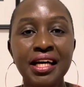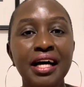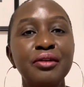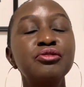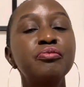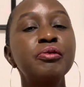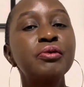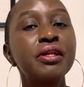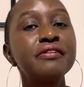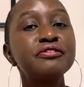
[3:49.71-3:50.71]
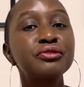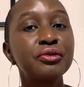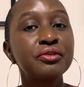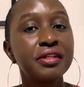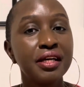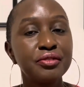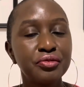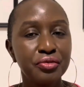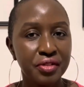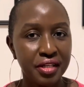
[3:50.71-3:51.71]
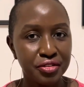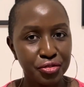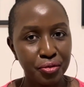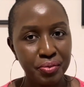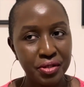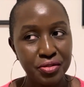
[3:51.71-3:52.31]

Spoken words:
and also people love to go there to do their shopping.